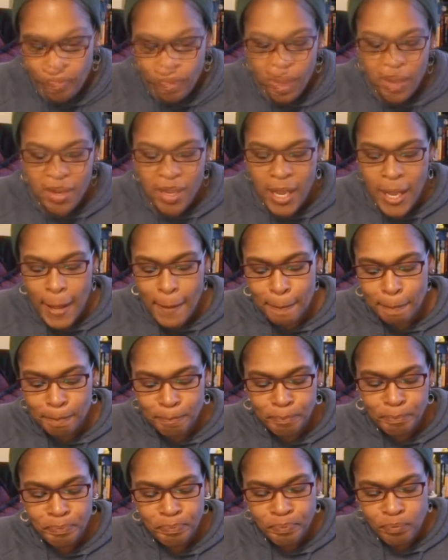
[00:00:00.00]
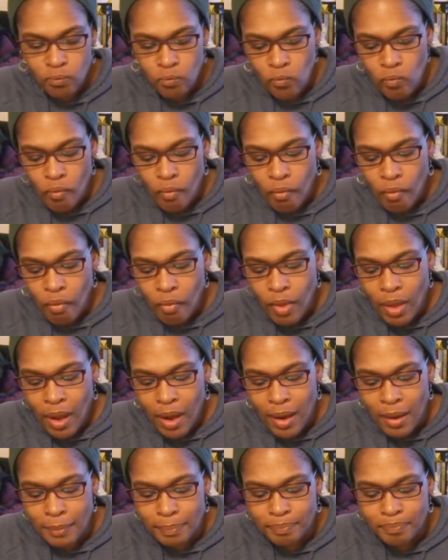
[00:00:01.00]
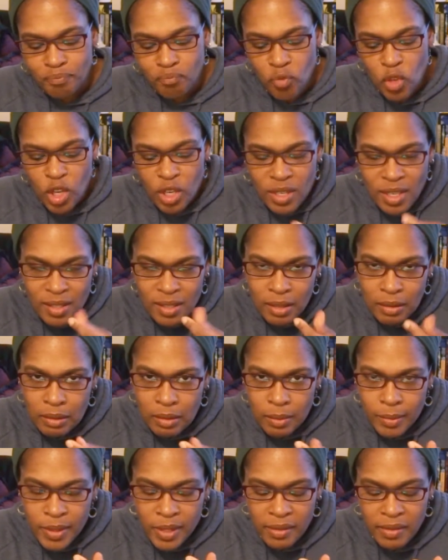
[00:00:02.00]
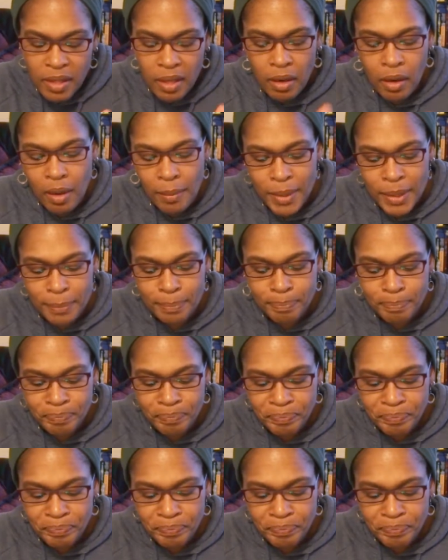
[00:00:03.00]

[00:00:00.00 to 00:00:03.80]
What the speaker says: And again, you can taste a little bit of the almond,